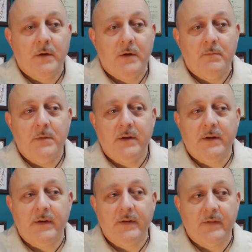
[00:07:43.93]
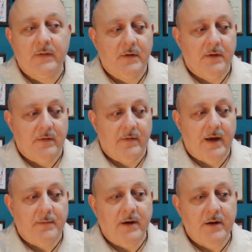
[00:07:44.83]
because
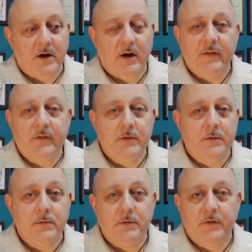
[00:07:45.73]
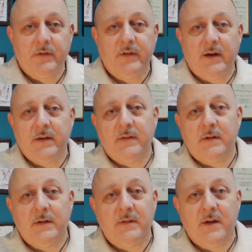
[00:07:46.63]
that might cost you, we'll just say as an
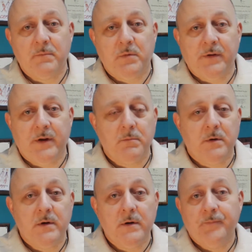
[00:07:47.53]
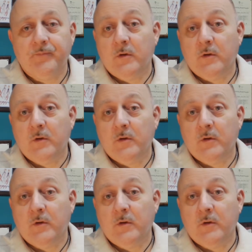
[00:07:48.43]
example number,